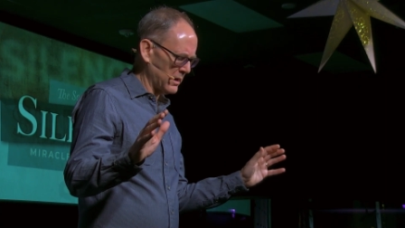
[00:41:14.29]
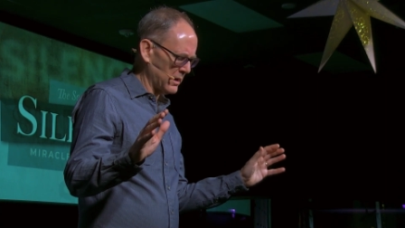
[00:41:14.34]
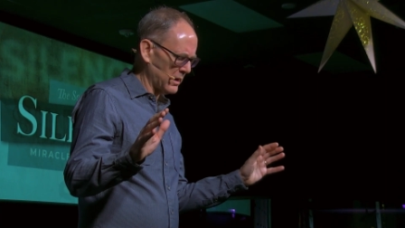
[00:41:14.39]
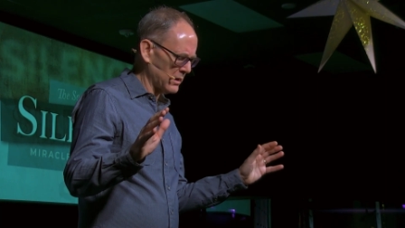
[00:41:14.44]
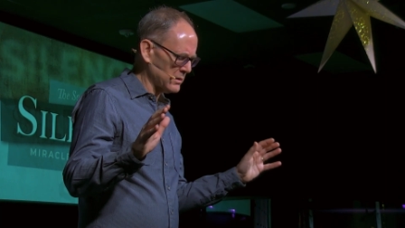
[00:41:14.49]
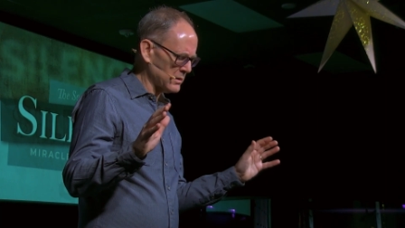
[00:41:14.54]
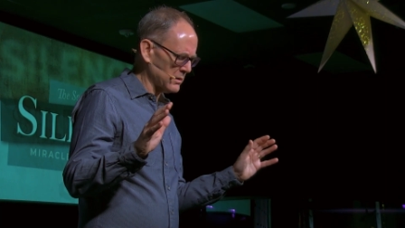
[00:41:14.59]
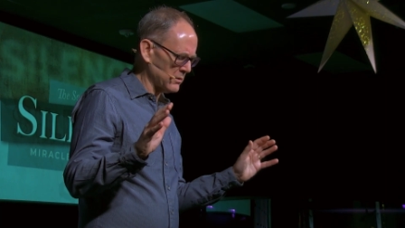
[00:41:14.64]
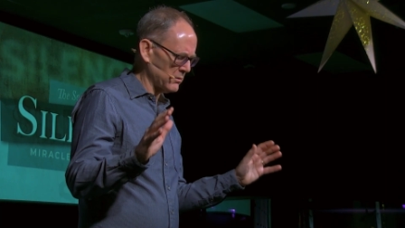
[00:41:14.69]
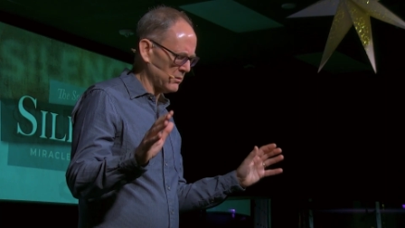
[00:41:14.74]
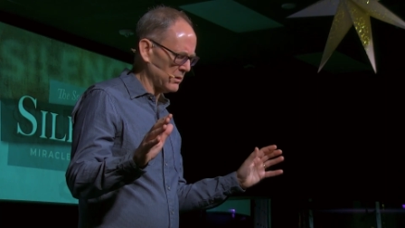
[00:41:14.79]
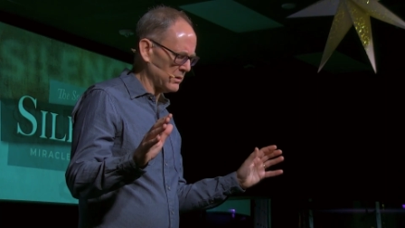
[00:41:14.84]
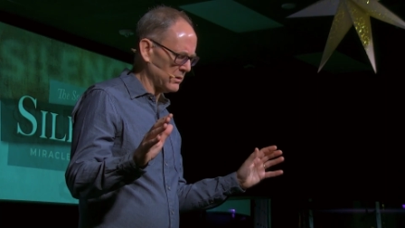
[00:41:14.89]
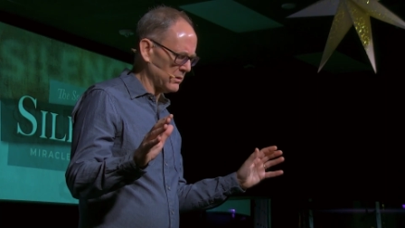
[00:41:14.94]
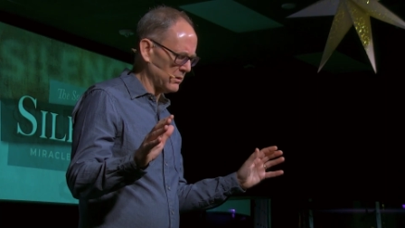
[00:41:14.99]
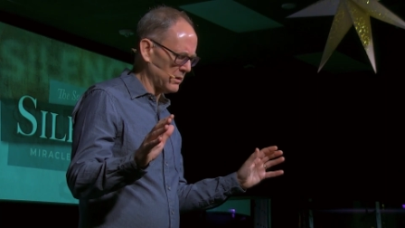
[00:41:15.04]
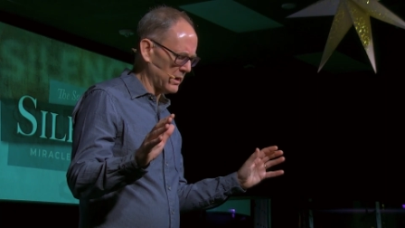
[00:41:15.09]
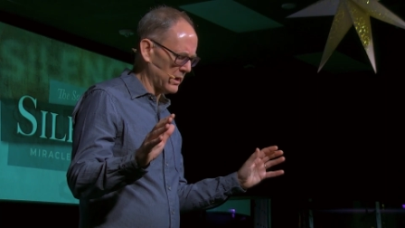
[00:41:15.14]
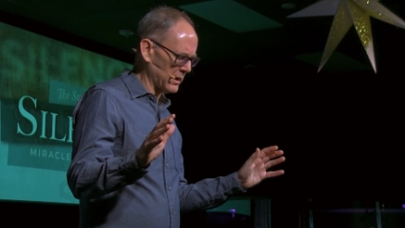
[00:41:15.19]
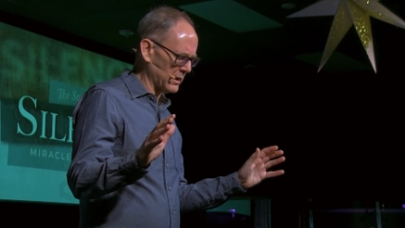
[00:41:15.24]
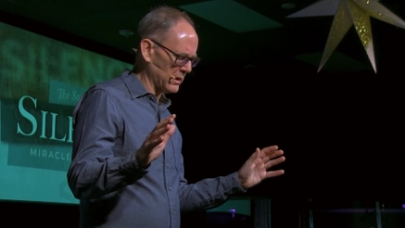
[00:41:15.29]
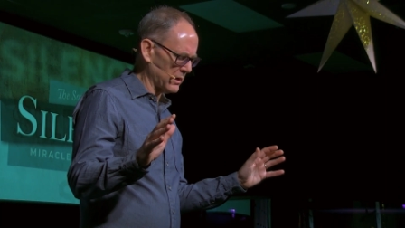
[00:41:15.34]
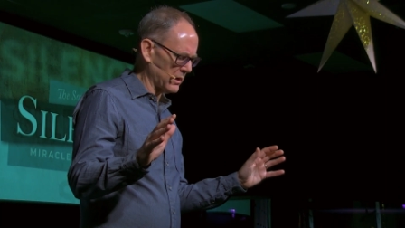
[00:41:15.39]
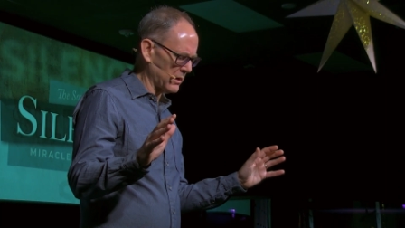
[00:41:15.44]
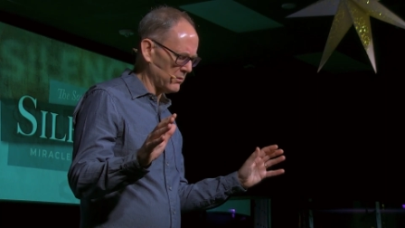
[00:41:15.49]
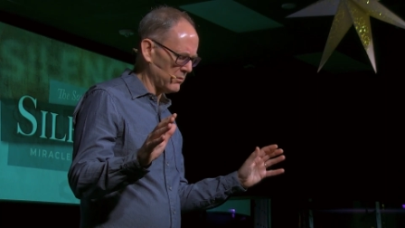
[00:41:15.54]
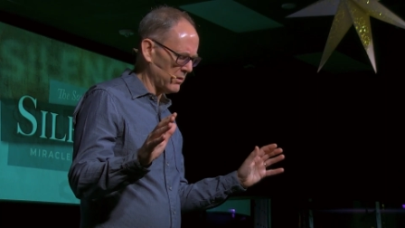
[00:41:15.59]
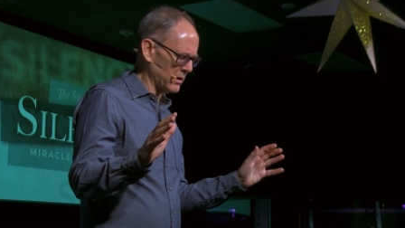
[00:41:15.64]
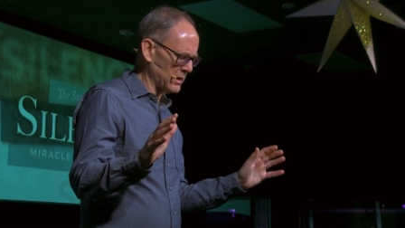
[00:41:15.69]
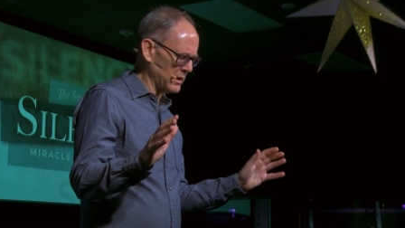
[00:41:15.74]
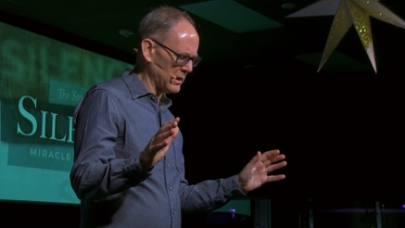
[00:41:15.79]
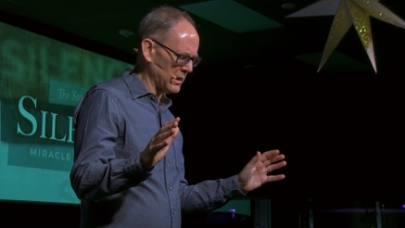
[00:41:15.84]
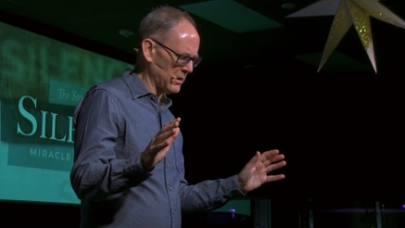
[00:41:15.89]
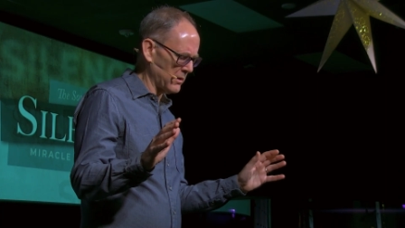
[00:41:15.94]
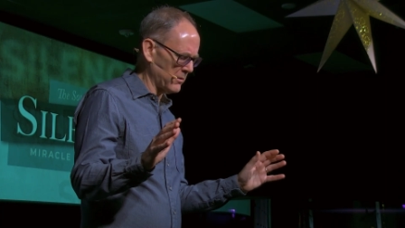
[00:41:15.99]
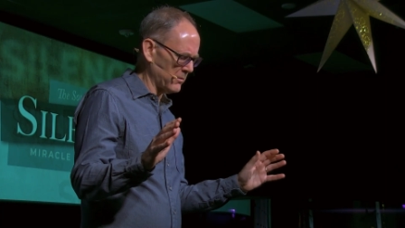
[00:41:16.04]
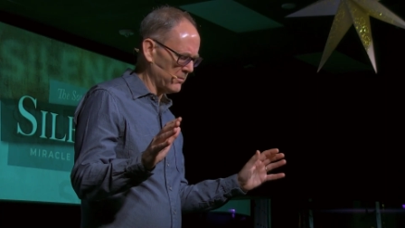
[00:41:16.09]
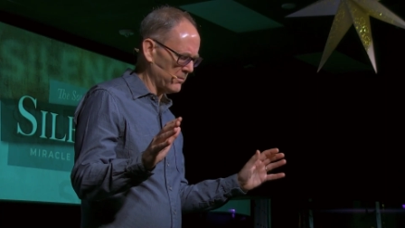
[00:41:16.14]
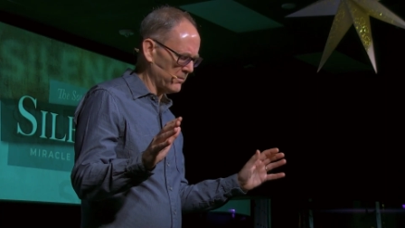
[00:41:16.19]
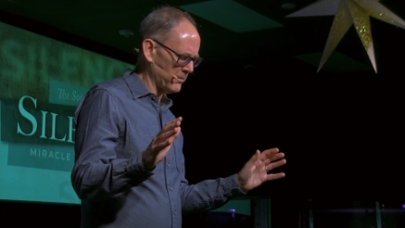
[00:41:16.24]
I surrender that, God, right
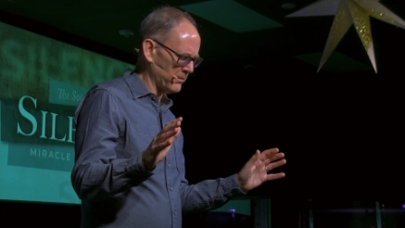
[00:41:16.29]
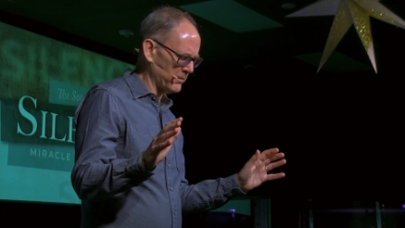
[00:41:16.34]
now.